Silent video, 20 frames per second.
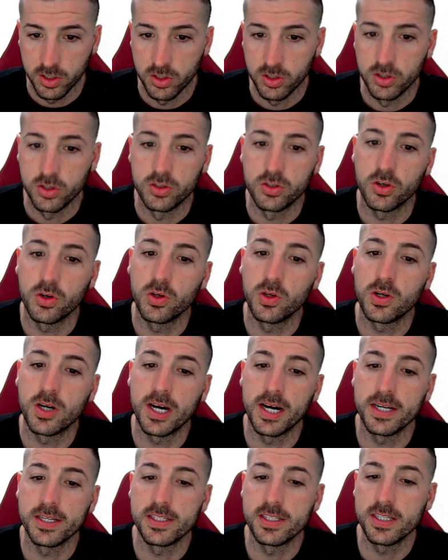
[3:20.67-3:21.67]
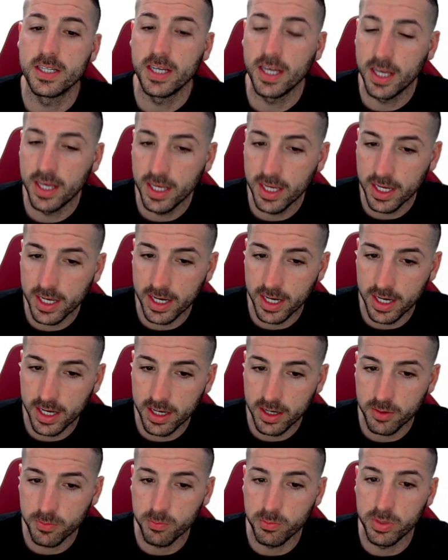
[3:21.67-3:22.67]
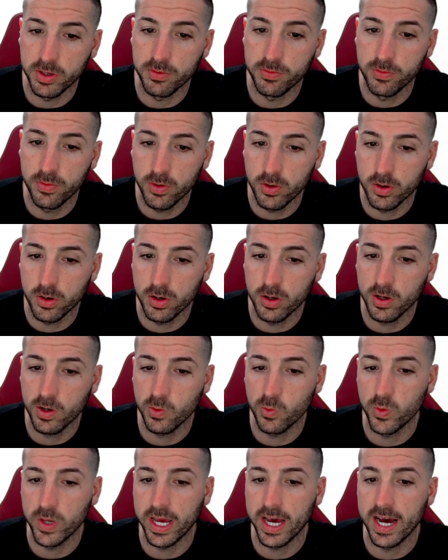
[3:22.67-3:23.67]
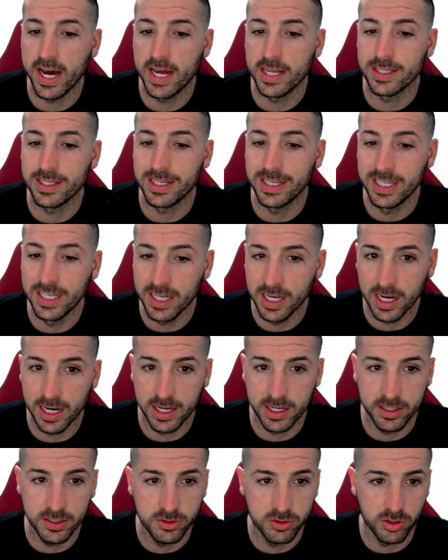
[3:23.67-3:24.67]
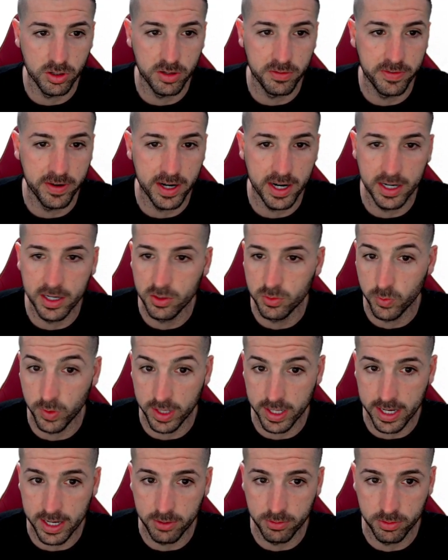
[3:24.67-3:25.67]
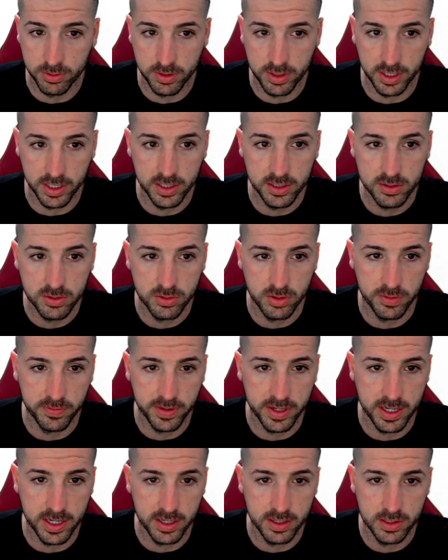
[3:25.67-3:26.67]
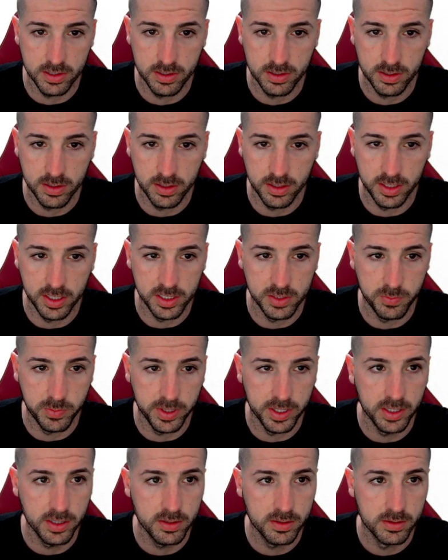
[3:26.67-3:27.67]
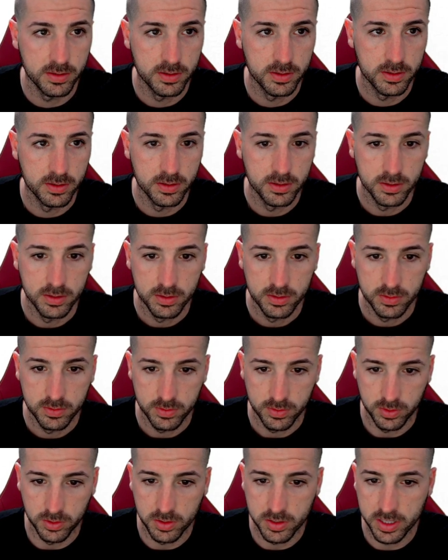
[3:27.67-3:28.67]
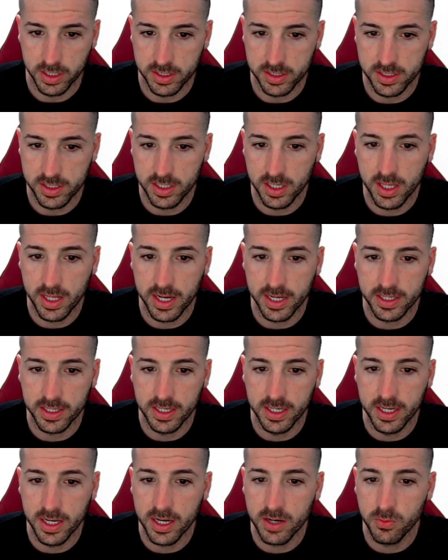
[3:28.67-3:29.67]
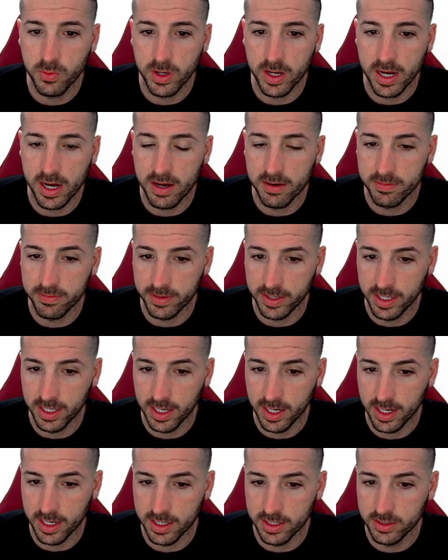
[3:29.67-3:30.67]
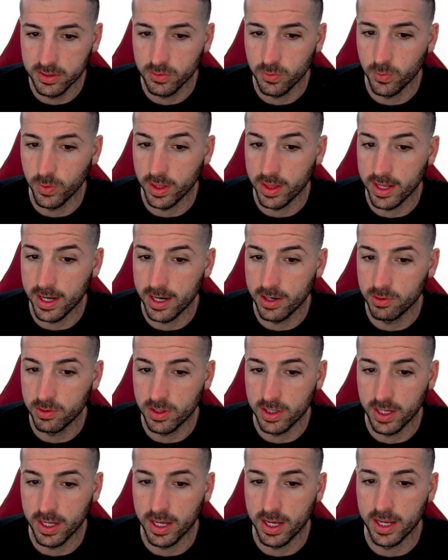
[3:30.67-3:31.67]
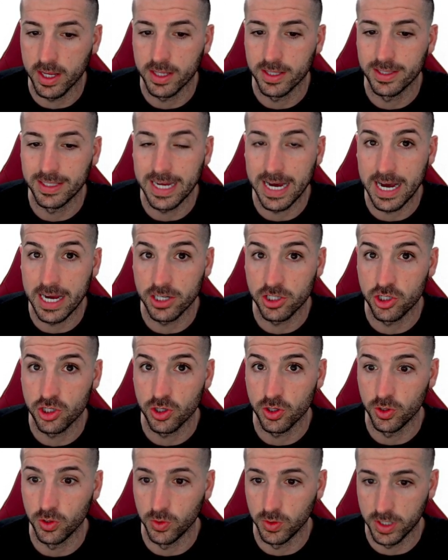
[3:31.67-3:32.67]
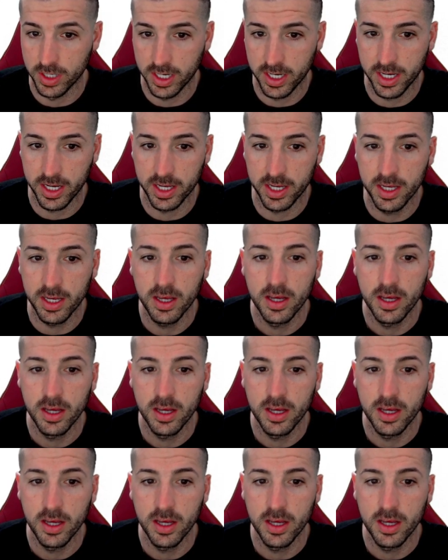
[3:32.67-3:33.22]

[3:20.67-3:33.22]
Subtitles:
So you can see here, before we had England, so if I run it without this, so if I run this bit, you can see that here we have England without the -UK,